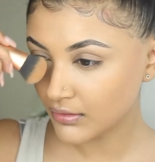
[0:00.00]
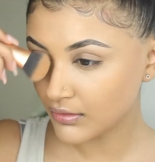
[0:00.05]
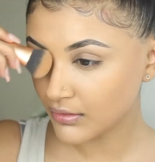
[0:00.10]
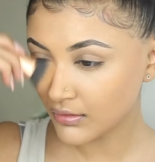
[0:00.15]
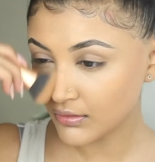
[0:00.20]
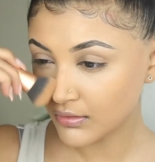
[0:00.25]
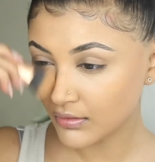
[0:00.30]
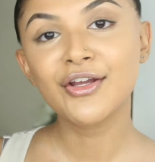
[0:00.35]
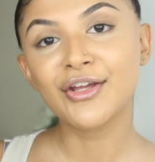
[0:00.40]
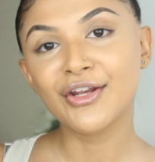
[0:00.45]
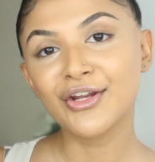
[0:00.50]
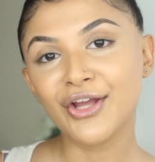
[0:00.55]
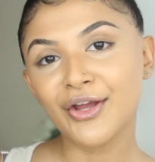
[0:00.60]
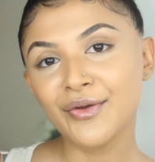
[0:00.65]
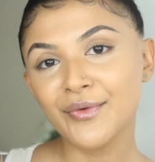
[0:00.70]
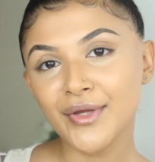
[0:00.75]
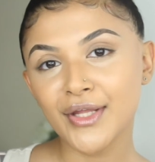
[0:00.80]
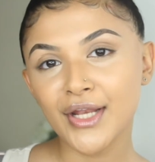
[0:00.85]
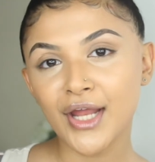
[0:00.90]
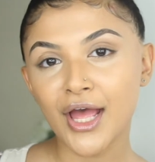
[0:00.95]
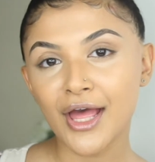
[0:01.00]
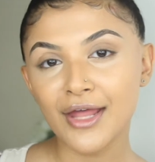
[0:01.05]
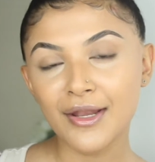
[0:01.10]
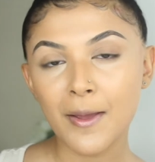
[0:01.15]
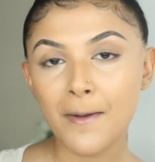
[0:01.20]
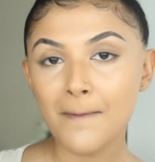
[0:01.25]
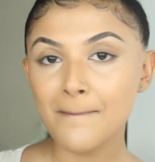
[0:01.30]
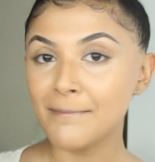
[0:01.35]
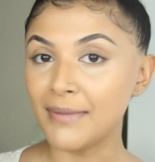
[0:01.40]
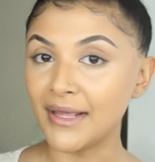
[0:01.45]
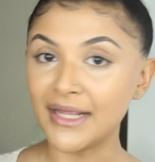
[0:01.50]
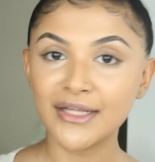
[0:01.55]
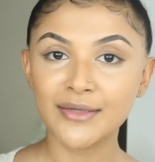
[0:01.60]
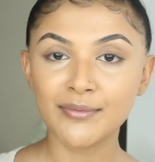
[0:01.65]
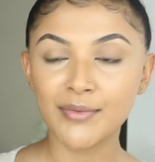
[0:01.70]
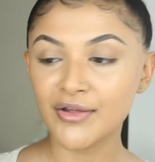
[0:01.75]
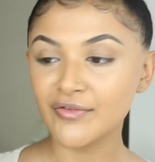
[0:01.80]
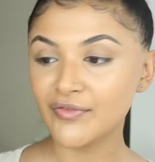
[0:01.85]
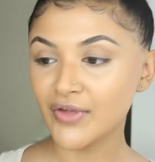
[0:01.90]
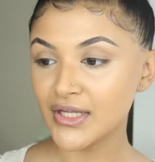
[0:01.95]
I'm gonna go in and bake
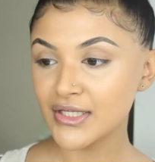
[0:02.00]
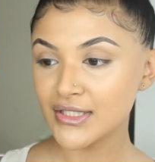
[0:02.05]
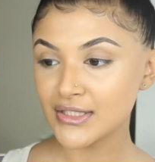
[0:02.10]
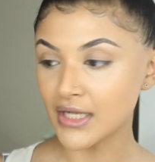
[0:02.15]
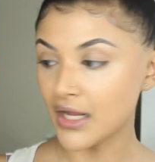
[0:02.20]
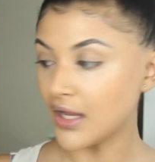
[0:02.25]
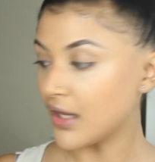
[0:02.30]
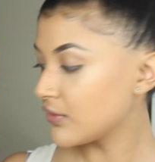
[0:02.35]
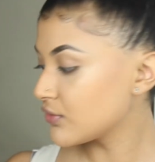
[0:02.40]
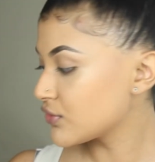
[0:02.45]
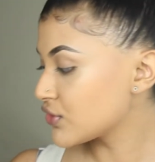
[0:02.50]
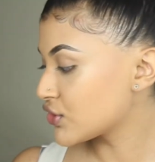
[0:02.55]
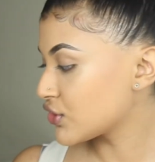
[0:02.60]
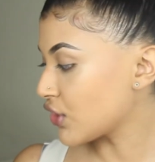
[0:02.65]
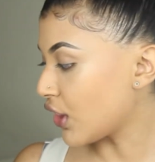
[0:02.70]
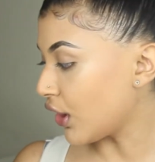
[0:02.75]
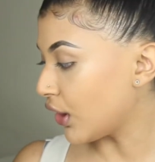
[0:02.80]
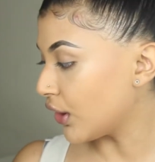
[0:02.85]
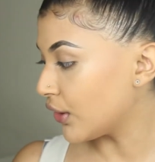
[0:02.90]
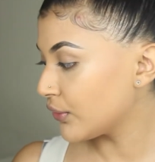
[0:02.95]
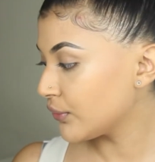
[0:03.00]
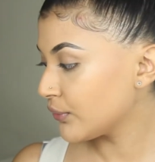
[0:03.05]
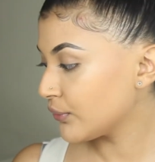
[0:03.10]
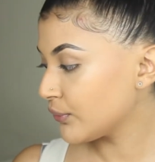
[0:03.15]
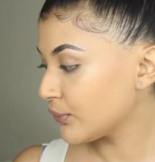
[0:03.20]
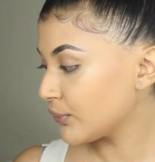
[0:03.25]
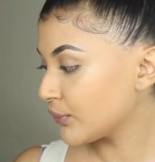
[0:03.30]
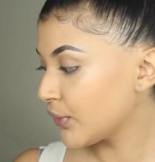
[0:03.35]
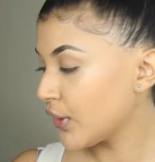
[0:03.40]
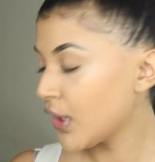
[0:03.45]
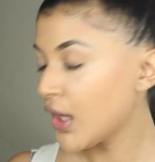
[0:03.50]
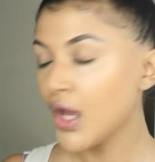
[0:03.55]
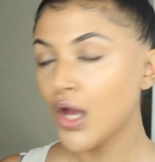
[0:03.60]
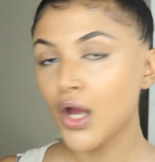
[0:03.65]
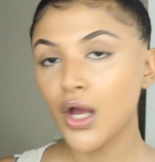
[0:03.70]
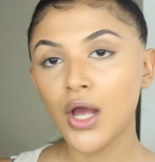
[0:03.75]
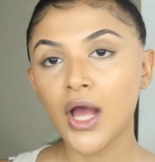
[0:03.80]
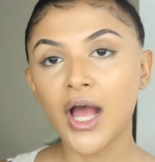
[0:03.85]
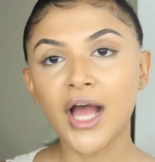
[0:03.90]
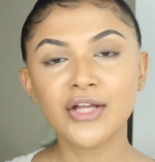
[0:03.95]
my face now. So,
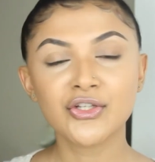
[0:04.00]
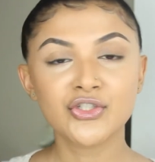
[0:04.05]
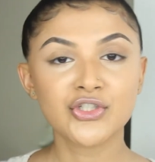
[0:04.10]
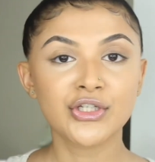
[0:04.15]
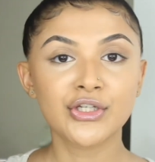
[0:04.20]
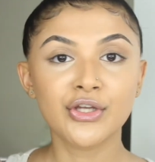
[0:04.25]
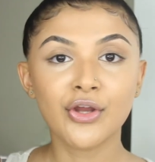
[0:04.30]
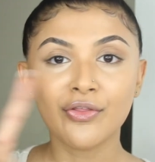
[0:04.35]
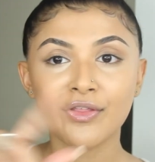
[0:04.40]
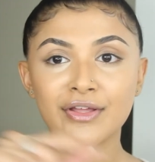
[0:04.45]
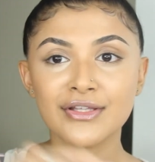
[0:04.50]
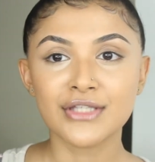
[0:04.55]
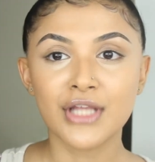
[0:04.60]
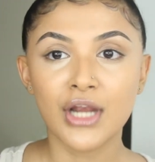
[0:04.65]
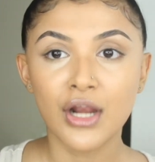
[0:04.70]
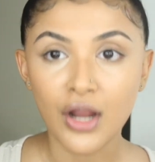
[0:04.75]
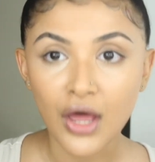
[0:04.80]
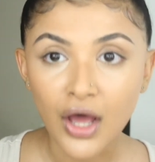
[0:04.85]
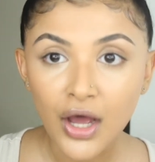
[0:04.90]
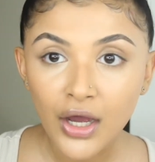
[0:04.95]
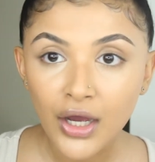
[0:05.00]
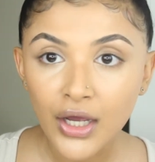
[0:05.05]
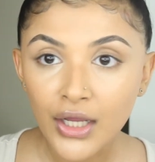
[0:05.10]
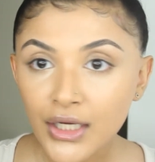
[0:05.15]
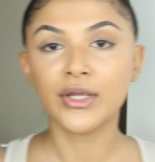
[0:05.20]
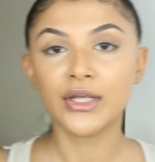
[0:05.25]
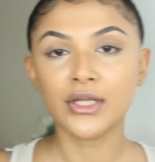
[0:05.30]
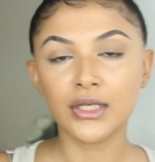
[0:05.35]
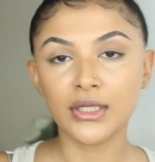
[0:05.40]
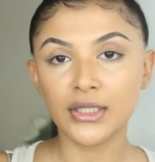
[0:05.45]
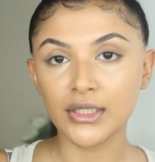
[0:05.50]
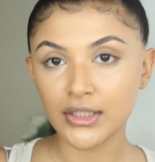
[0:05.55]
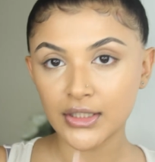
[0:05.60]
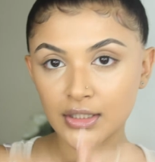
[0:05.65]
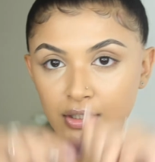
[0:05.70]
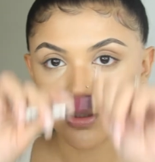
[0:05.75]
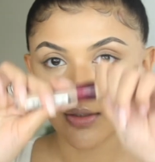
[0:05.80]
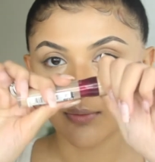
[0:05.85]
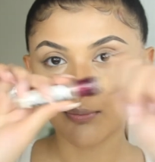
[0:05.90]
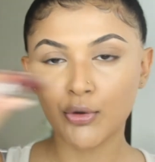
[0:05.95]
actually no, that's a lie. Quickly
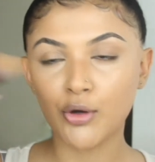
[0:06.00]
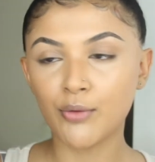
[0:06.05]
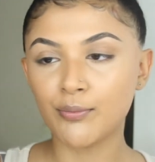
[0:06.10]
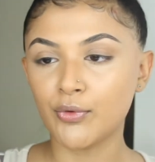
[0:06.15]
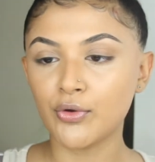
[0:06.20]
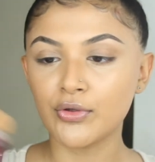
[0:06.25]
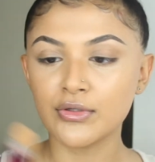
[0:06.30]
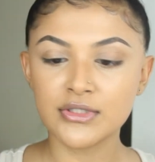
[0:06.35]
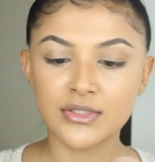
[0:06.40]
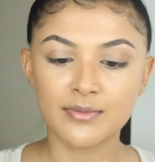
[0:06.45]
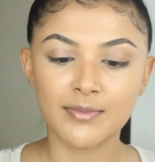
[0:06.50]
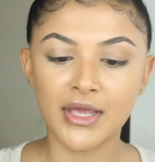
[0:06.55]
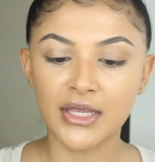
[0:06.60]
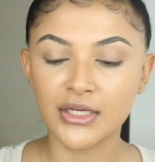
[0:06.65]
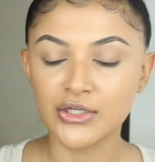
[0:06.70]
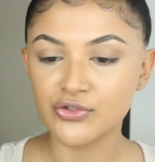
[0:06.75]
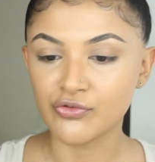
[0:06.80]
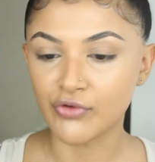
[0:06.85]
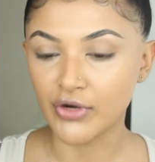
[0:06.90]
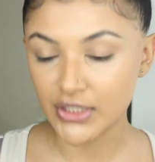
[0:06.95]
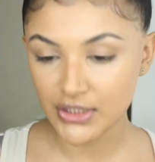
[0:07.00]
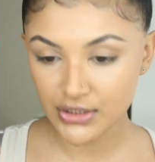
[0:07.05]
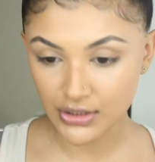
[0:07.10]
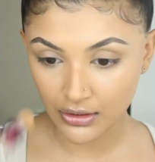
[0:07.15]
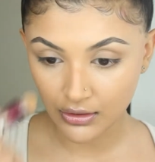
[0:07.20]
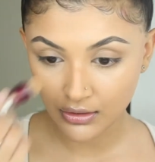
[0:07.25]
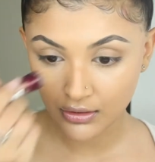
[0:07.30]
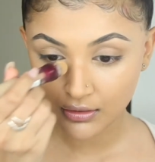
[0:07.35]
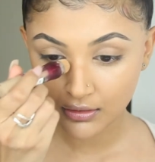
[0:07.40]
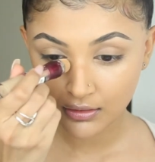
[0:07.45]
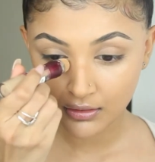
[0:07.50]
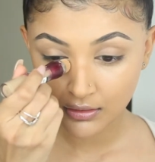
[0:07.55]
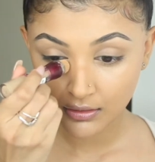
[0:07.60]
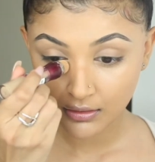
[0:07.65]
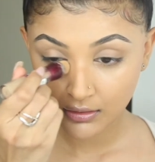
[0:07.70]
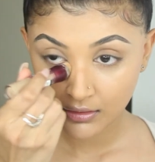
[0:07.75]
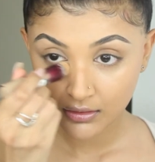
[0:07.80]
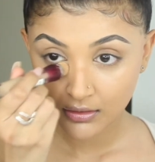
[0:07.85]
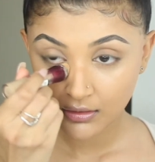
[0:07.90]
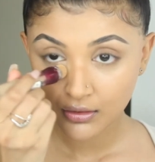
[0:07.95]
pop on some age eraser
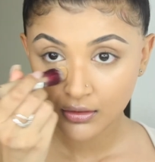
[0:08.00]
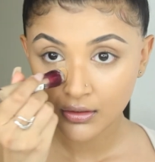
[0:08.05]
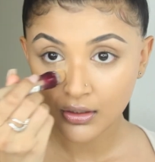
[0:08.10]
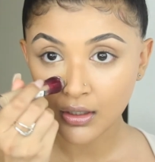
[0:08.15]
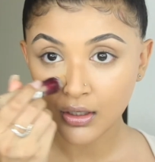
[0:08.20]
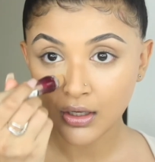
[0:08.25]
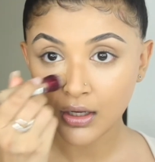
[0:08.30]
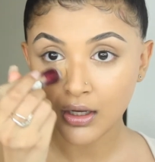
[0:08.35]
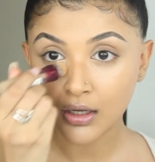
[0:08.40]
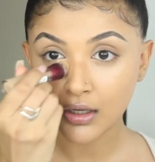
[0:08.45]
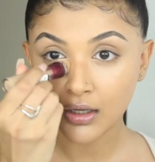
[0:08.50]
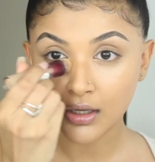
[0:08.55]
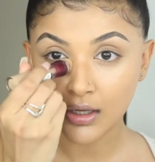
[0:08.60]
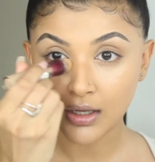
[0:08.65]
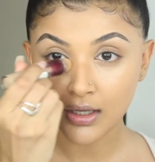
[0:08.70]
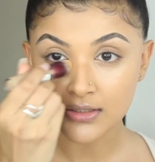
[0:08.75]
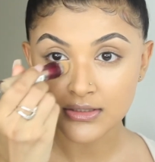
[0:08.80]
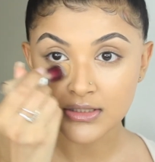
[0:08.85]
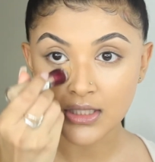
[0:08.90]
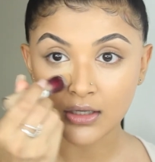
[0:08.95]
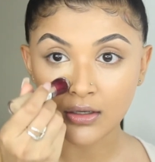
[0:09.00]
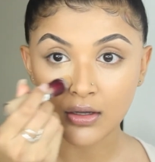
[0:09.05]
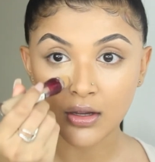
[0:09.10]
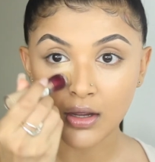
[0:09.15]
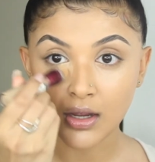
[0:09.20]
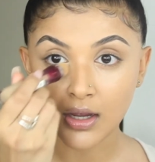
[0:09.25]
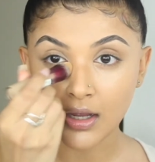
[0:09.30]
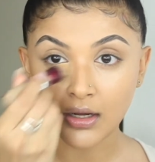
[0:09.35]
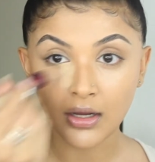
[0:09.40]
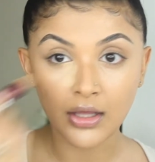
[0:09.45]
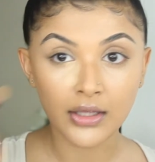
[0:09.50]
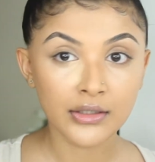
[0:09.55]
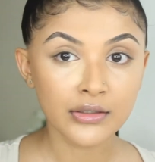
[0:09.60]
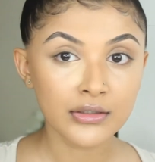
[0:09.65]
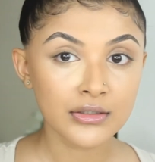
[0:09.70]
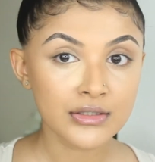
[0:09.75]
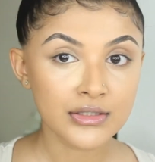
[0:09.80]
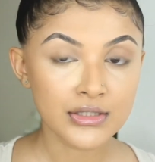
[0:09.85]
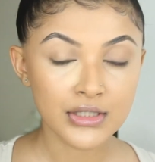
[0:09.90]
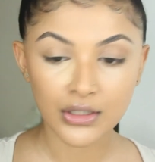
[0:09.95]
as like a highlighting
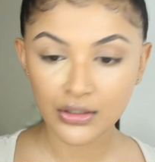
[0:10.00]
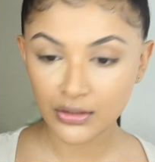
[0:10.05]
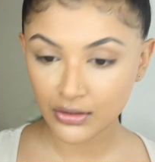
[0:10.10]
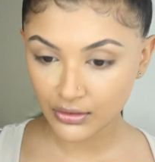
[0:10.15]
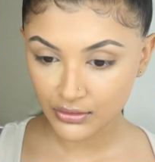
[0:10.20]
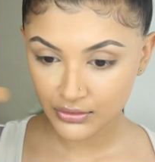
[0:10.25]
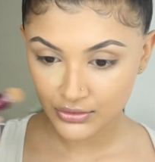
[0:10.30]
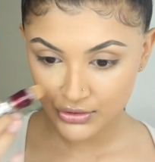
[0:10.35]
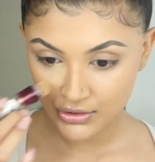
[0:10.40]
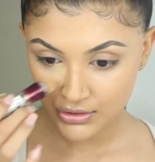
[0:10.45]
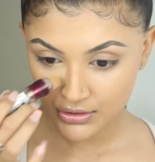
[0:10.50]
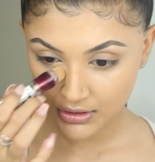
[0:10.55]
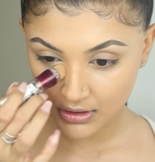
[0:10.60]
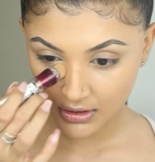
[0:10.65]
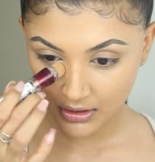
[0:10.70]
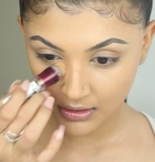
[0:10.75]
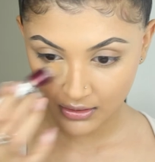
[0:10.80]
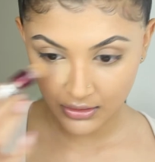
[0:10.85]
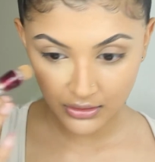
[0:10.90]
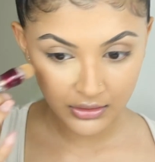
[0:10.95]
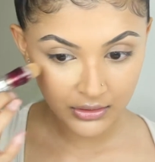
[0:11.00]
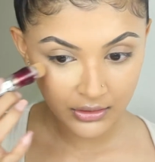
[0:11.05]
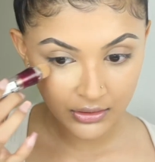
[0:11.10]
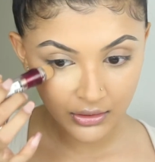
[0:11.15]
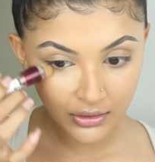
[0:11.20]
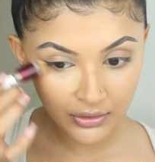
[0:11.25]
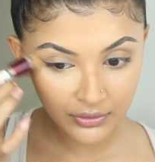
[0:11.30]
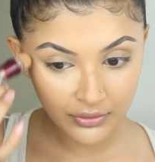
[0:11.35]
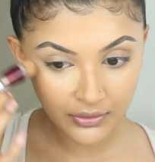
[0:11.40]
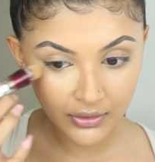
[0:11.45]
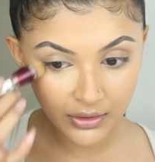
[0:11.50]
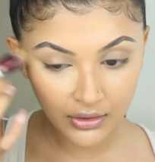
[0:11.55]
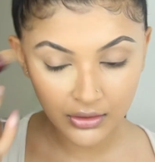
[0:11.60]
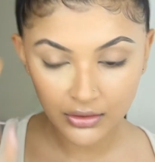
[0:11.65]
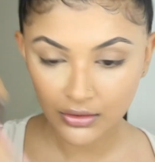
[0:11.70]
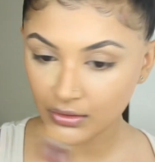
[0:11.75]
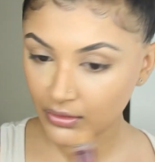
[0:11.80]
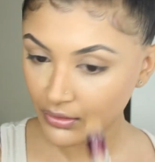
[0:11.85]
concealer, just there and there.